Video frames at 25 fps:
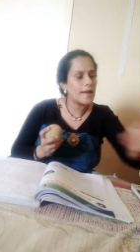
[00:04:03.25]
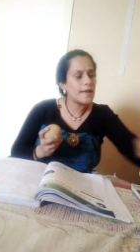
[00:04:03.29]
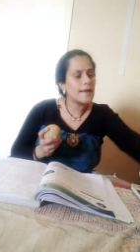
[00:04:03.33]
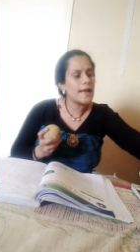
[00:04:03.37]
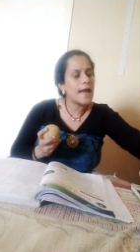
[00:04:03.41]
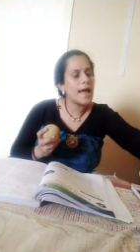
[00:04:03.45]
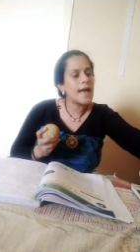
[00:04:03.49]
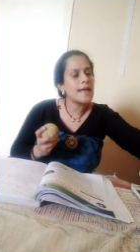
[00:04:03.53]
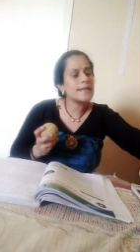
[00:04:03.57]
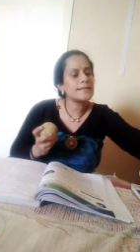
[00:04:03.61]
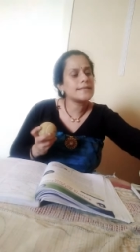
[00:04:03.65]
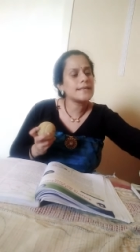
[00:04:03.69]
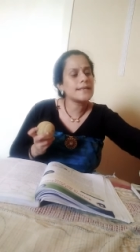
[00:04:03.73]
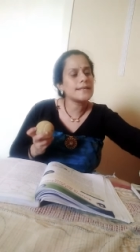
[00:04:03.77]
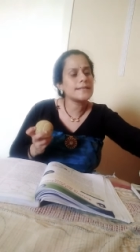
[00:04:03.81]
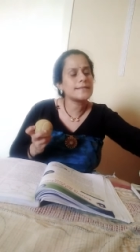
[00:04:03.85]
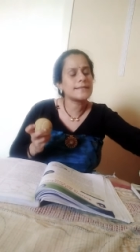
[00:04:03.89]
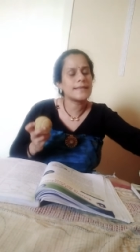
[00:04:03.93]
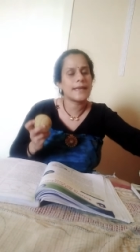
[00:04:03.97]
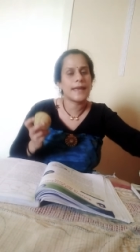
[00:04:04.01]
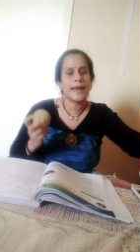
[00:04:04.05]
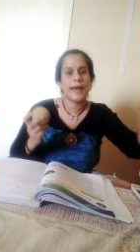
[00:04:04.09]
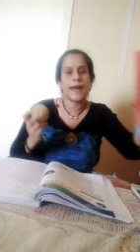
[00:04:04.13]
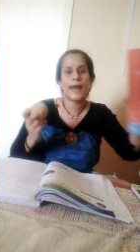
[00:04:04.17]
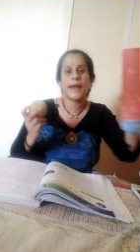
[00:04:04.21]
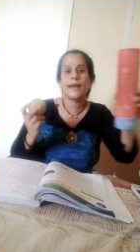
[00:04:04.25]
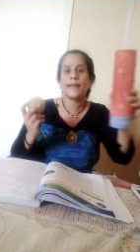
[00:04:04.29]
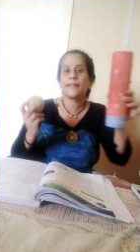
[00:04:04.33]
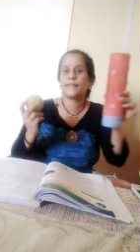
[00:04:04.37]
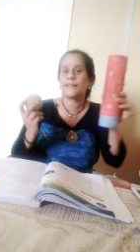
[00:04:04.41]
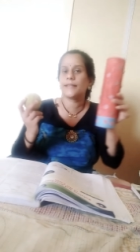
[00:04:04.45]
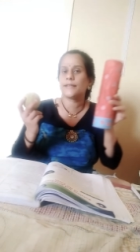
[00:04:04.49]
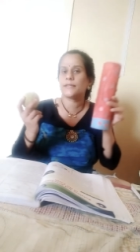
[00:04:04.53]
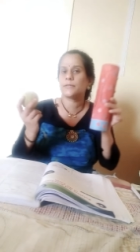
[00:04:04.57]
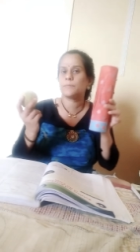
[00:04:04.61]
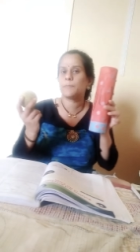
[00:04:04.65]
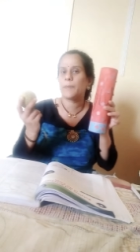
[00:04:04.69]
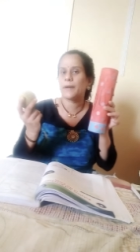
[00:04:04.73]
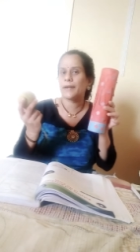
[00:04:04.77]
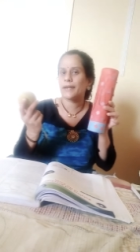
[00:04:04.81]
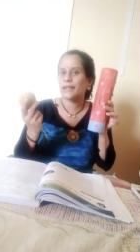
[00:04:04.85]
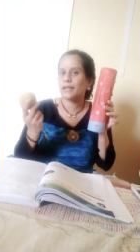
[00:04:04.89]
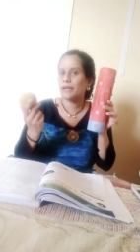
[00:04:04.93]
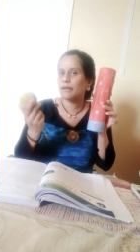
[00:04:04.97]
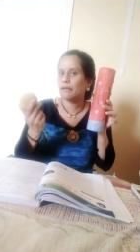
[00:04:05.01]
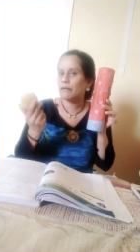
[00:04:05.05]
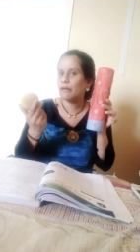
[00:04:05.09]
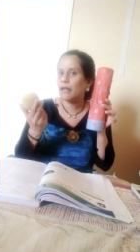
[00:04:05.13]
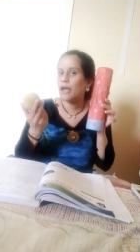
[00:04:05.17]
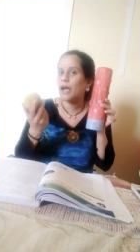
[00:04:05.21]
as I said, this
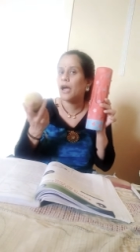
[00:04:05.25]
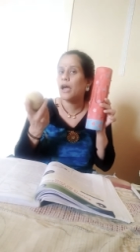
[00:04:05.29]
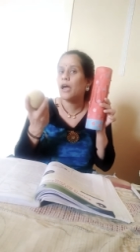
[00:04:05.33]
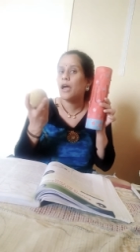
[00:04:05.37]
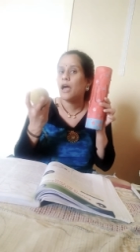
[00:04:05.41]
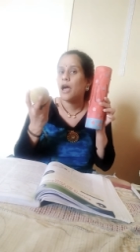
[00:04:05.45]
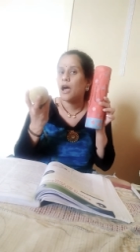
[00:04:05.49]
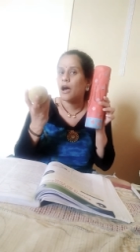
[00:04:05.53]
particular